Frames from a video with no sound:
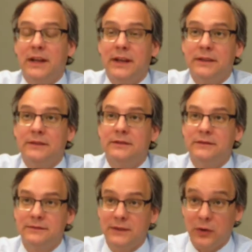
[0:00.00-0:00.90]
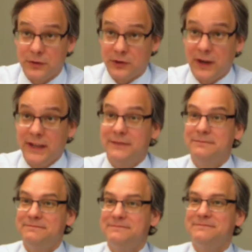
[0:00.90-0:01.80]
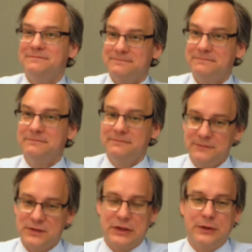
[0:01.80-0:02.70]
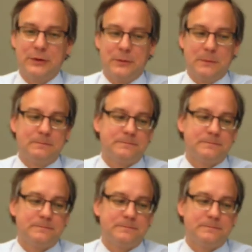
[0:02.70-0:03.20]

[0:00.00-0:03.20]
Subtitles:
Yeah. Oh, it's great. So,